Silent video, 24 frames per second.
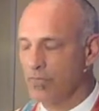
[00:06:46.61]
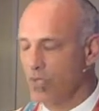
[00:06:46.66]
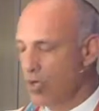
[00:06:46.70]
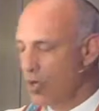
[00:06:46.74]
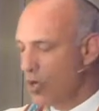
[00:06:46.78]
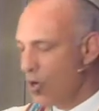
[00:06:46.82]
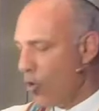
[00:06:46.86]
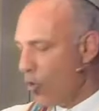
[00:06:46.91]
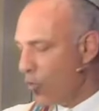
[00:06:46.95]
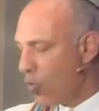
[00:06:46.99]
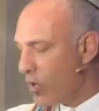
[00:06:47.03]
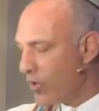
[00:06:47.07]

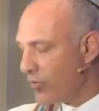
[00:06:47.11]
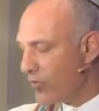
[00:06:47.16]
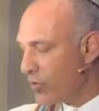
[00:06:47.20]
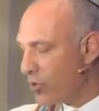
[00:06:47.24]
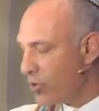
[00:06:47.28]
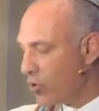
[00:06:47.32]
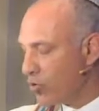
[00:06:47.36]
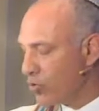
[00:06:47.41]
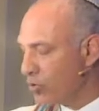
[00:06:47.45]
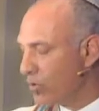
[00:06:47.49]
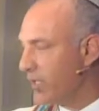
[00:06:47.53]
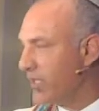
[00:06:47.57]
We're the
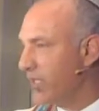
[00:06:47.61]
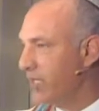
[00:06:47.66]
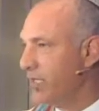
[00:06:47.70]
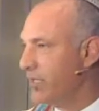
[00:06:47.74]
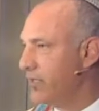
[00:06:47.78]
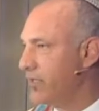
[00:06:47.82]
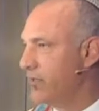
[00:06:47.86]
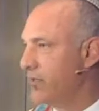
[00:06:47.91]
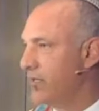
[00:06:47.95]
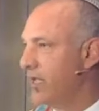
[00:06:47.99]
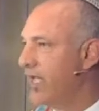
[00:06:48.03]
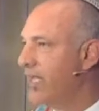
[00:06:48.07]
only
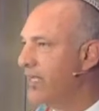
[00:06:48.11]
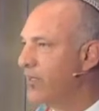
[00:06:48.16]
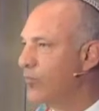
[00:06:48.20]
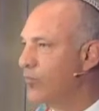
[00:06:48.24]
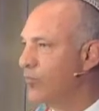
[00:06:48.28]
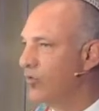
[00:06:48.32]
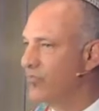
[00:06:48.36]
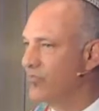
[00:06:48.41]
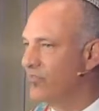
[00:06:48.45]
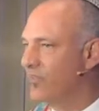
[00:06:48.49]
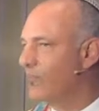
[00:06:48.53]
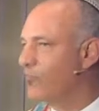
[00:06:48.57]

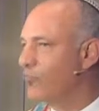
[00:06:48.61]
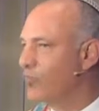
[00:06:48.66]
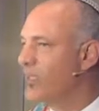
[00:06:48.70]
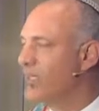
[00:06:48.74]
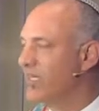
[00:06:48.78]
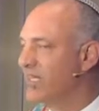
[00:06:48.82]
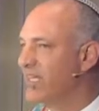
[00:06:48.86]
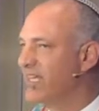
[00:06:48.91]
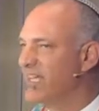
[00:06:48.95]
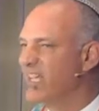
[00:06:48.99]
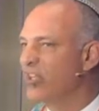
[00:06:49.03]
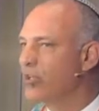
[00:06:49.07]
animals that
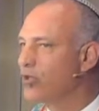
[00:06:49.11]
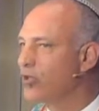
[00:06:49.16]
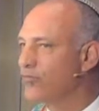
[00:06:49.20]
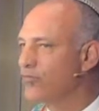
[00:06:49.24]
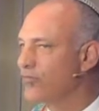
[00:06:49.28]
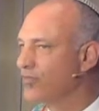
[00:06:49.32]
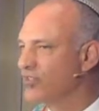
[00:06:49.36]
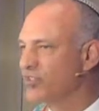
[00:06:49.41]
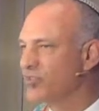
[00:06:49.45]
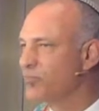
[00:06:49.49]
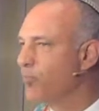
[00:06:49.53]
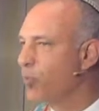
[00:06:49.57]
really kill
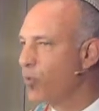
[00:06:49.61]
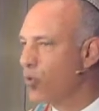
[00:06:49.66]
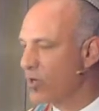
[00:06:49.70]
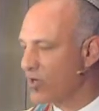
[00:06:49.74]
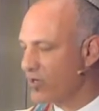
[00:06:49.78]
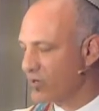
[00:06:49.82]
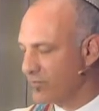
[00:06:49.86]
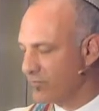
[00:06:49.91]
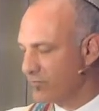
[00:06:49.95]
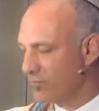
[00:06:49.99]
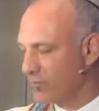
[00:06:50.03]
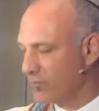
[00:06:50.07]
for sport.
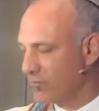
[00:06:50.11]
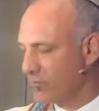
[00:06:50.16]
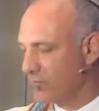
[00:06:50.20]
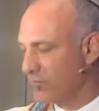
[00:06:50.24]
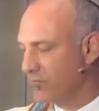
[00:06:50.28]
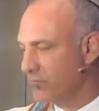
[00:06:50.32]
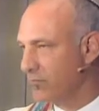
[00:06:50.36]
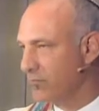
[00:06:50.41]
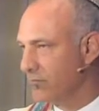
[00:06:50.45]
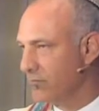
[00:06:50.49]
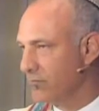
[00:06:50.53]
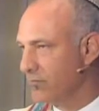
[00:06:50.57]

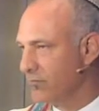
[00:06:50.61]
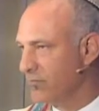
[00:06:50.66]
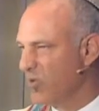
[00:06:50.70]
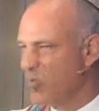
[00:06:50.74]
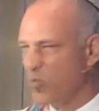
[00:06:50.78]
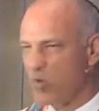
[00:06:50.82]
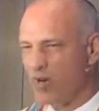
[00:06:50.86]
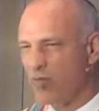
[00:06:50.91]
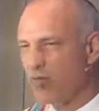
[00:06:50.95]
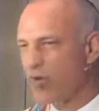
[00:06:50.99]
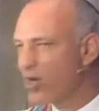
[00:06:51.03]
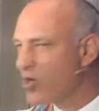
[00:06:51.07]

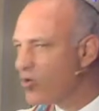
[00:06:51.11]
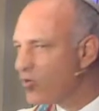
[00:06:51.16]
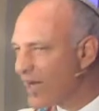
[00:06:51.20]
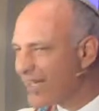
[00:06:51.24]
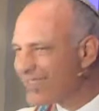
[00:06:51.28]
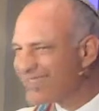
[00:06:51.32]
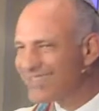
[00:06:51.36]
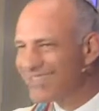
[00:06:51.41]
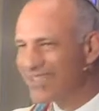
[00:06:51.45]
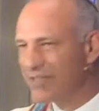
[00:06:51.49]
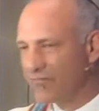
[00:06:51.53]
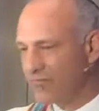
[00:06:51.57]
We're
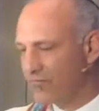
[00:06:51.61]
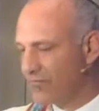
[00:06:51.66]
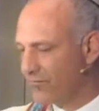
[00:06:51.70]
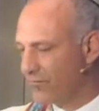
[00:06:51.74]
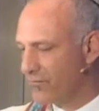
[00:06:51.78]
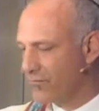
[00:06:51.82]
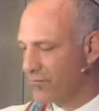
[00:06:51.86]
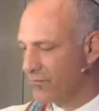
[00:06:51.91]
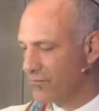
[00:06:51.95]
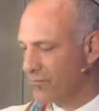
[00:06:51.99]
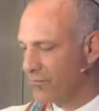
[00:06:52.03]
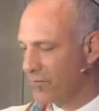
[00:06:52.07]
aggressive.
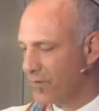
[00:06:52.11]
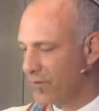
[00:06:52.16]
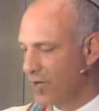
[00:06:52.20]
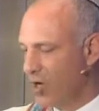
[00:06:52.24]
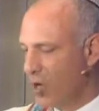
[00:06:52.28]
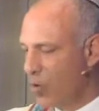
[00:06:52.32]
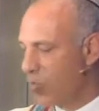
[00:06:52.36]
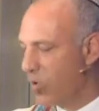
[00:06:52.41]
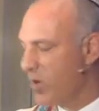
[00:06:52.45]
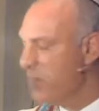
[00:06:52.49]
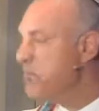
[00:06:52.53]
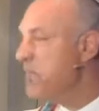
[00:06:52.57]

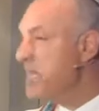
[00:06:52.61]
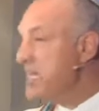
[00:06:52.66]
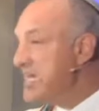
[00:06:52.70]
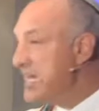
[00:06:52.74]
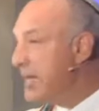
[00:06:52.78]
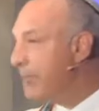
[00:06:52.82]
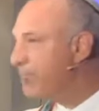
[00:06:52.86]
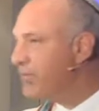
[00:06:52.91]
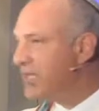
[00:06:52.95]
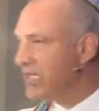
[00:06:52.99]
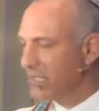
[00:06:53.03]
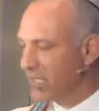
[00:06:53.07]
We're
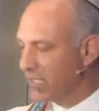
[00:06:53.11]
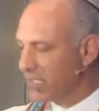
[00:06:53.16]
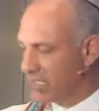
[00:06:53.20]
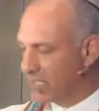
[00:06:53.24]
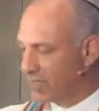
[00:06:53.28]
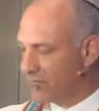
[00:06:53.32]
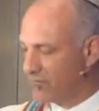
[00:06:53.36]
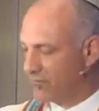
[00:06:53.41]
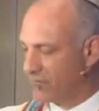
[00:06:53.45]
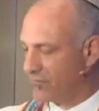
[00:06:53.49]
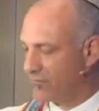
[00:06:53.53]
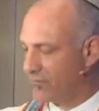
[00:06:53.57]

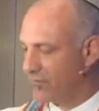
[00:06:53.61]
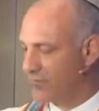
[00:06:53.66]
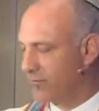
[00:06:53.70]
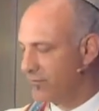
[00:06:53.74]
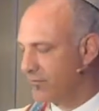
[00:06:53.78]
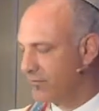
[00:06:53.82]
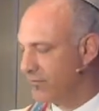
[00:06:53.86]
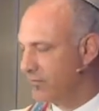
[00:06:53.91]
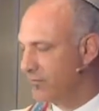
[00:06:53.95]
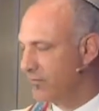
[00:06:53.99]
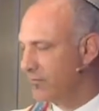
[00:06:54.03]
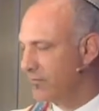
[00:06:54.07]
manipulative.
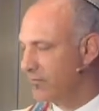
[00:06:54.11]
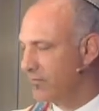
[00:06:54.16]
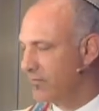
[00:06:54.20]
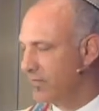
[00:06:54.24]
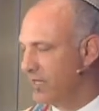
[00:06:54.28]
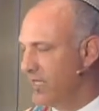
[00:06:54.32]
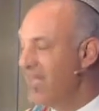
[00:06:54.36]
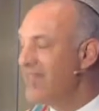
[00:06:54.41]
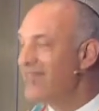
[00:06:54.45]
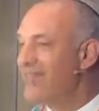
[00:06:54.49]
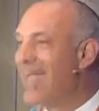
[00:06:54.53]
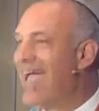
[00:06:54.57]

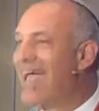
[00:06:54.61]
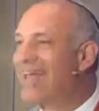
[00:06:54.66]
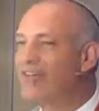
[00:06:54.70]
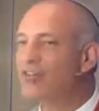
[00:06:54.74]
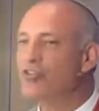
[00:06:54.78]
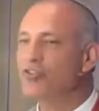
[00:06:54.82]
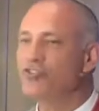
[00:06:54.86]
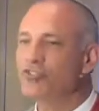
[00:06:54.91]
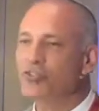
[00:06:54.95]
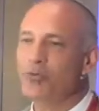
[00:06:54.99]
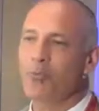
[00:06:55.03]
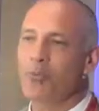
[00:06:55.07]
That
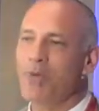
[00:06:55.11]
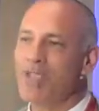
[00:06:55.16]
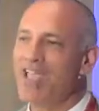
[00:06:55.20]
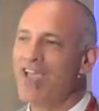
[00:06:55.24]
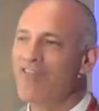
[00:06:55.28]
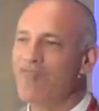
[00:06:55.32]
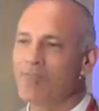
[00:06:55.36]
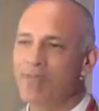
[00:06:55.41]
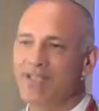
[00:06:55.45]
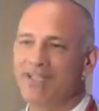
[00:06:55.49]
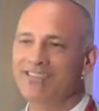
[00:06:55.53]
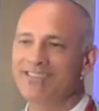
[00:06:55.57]
is who we
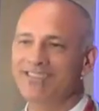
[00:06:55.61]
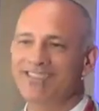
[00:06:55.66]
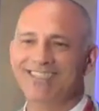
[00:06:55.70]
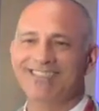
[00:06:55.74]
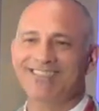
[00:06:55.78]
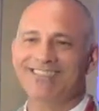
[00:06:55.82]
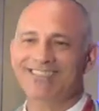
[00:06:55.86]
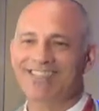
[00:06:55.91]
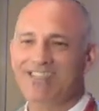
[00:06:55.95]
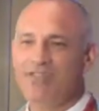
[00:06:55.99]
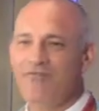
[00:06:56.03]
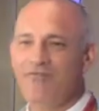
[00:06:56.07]
have been
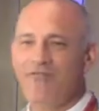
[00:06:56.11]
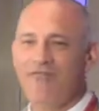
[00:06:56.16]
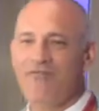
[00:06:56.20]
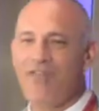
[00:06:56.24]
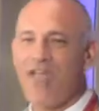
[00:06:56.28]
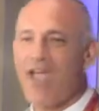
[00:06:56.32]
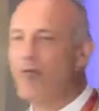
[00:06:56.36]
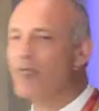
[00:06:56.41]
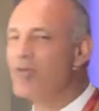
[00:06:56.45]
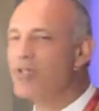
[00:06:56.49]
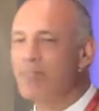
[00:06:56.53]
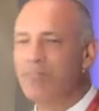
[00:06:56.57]
since the
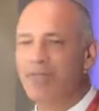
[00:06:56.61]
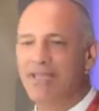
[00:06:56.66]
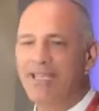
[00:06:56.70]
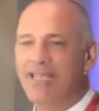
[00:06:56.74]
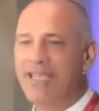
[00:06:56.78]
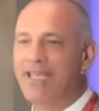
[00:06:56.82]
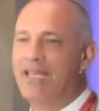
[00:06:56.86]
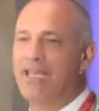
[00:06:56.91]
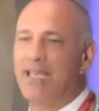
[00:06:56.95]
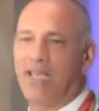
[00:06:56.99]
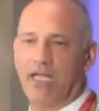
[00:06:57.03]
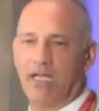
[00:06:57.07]
very
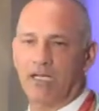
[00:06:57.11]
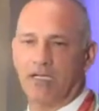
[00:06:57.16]
beginning